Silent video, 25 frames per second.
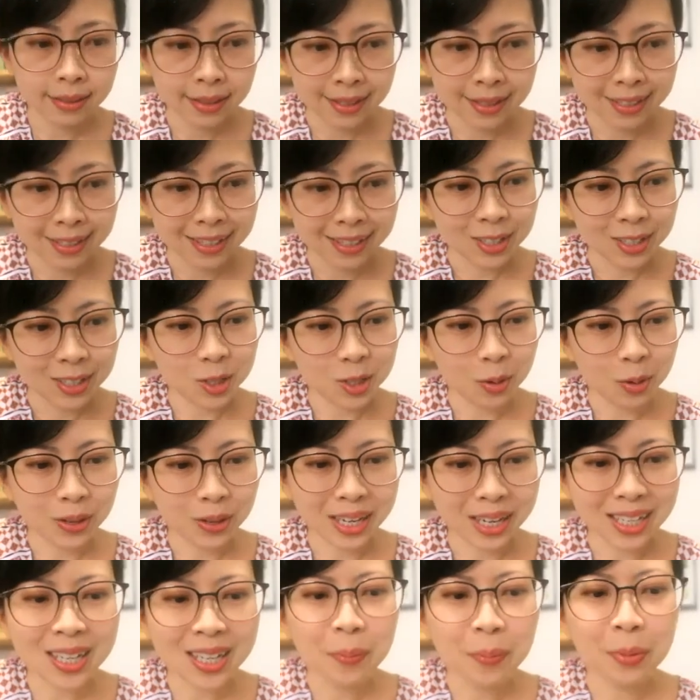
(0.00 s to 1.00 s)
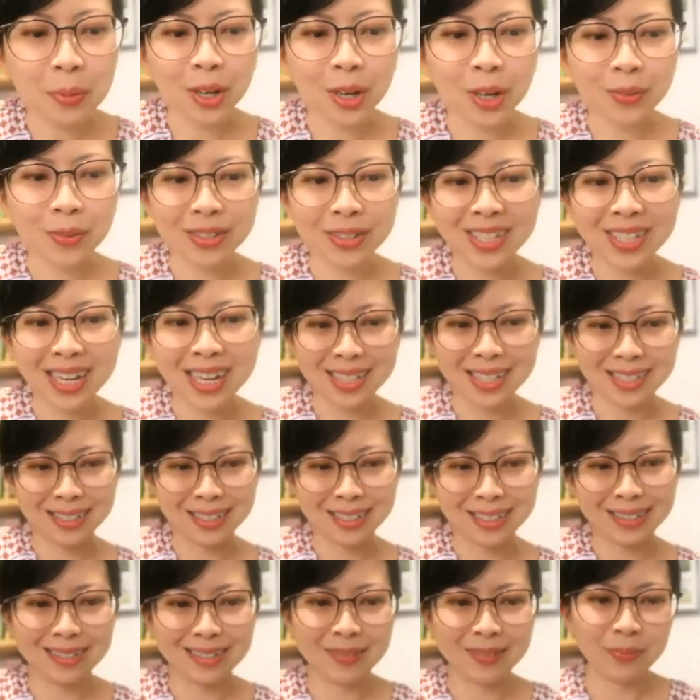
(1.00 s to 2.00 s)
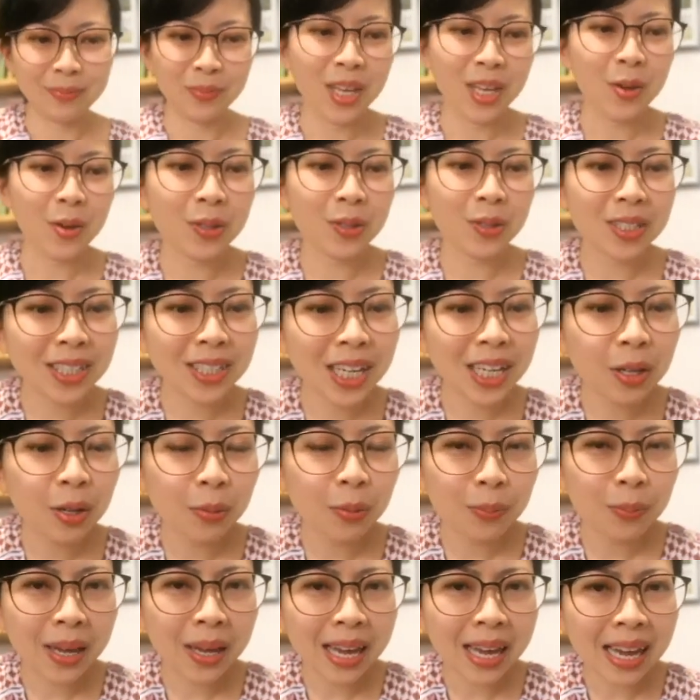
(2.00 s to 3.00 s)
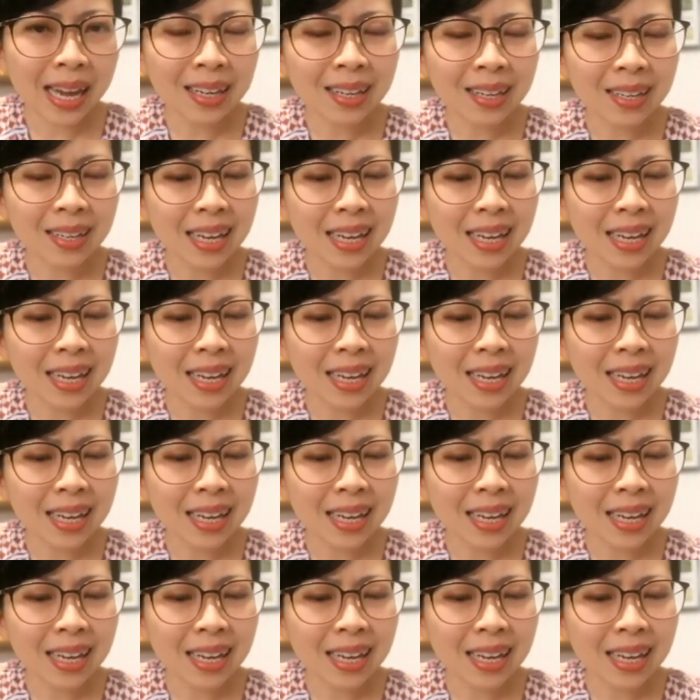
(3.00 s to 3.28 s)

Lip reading: So an example of a sentence: he was tickled pink